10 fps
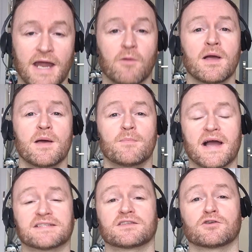Now
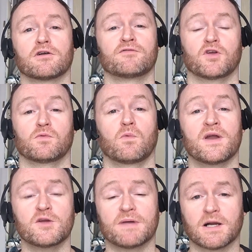back to the review.
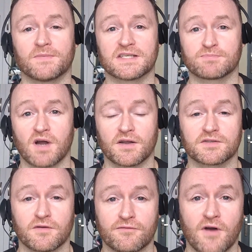When you pick up this
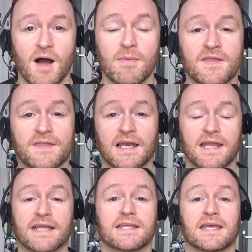product from the
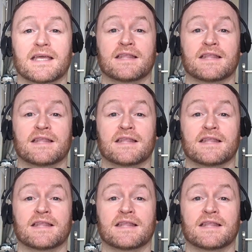link,